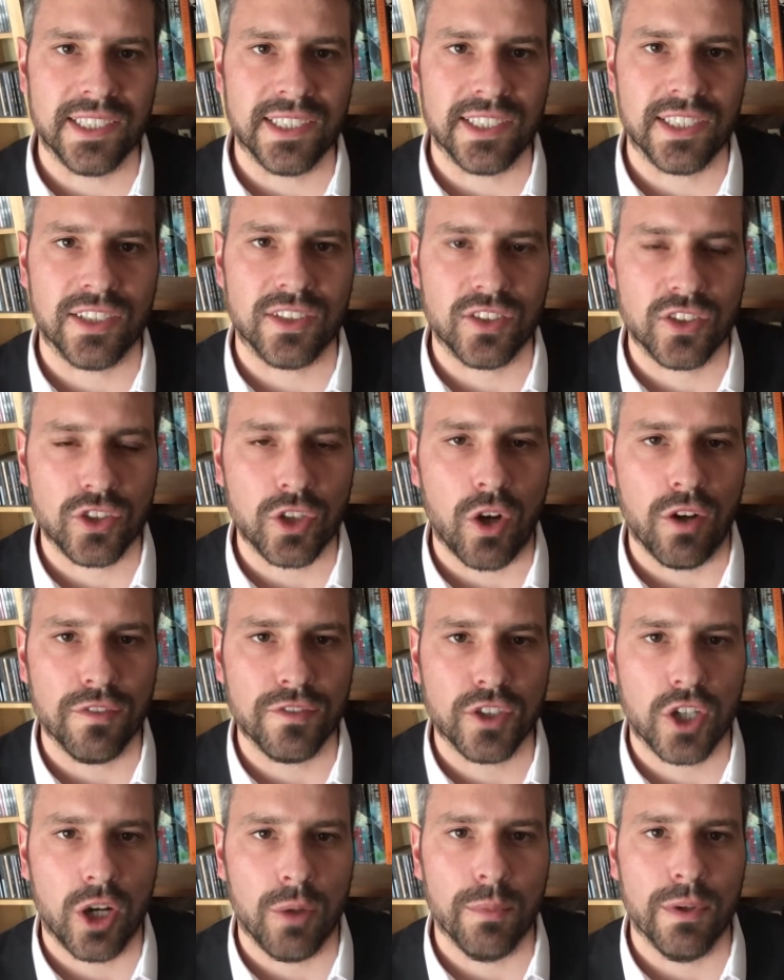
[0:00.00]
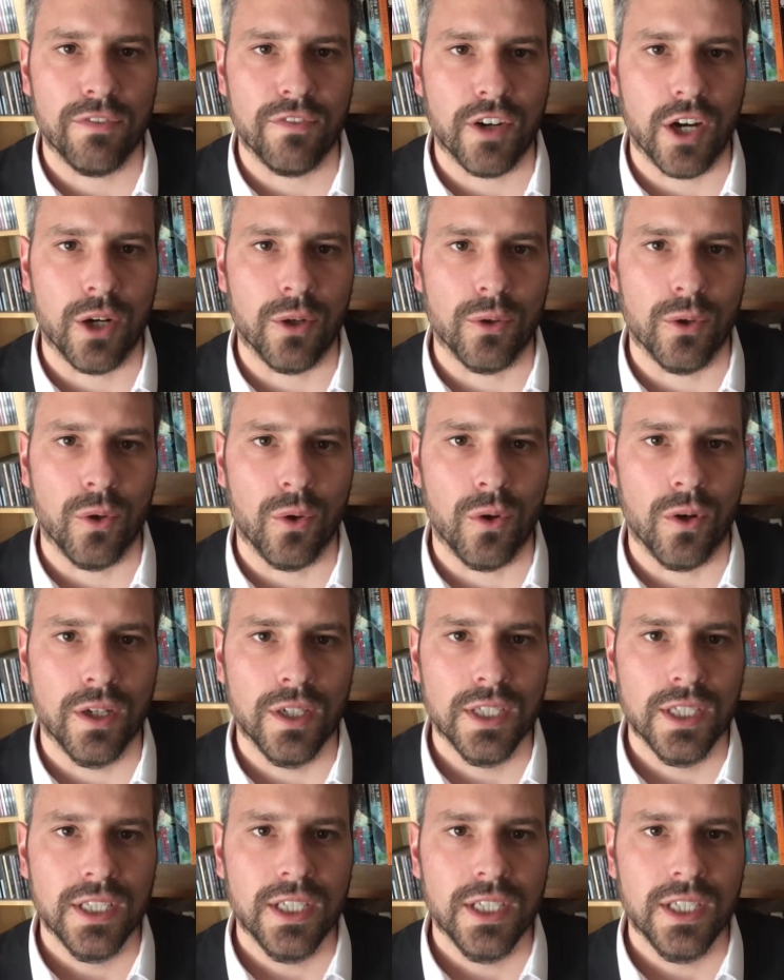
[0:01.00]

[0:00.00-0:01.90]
It's a soft homophone, or